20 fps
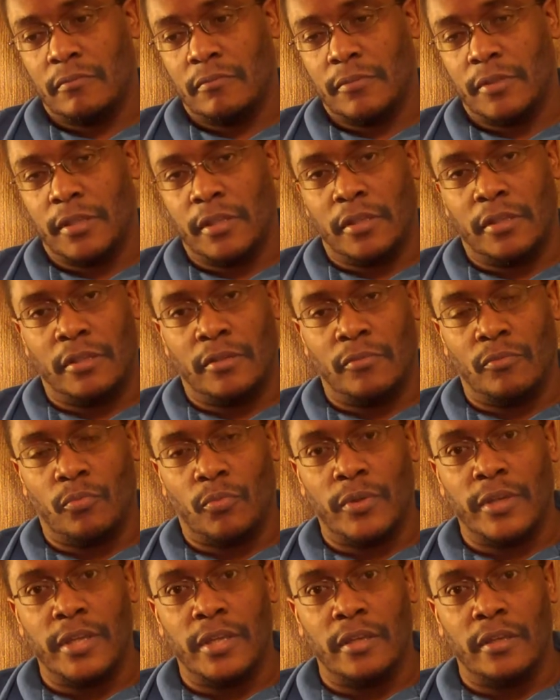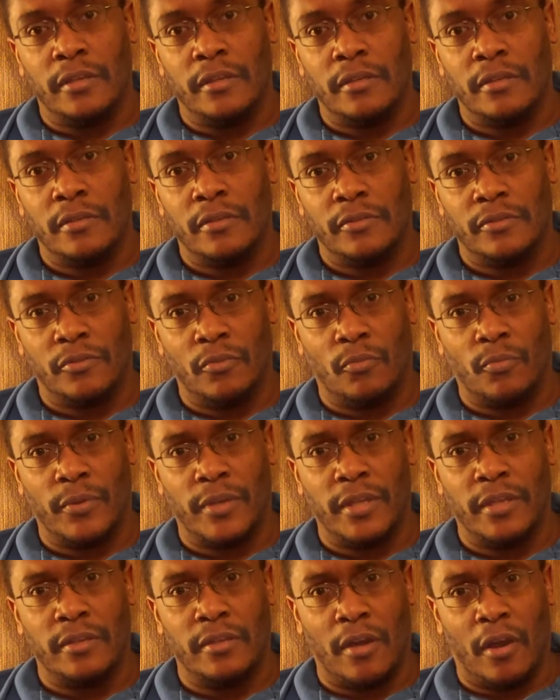the Wii the
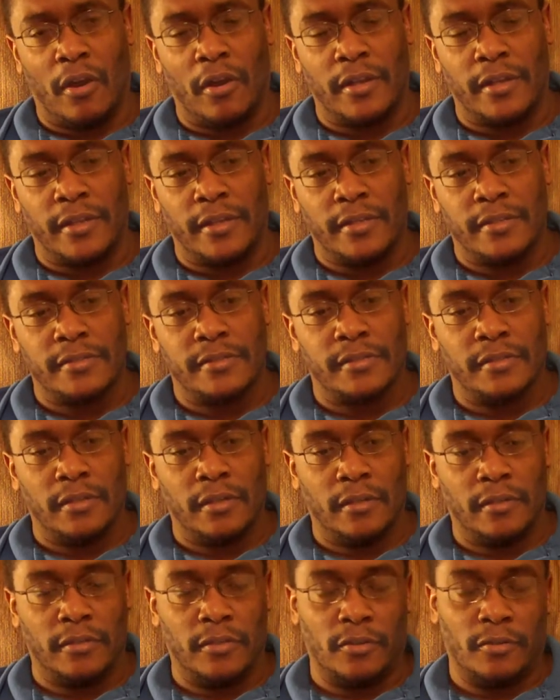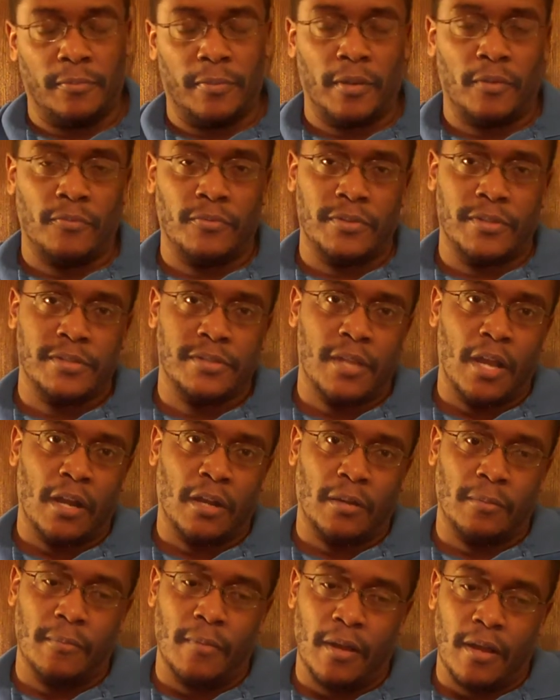Wii audience a little bit with
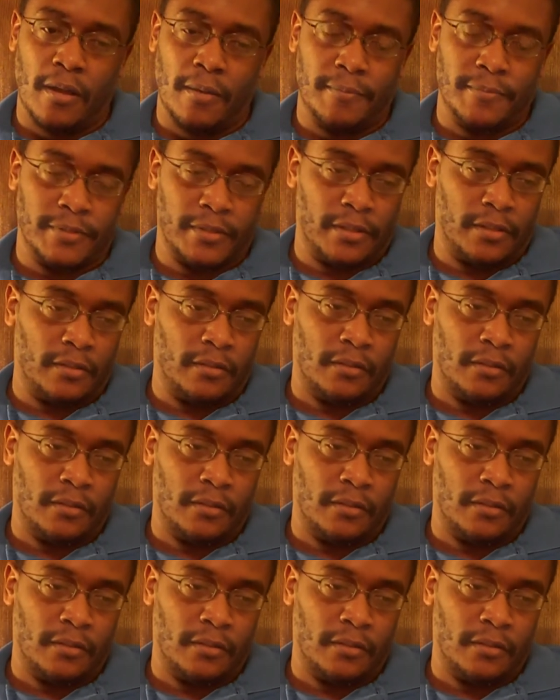soccer moms and,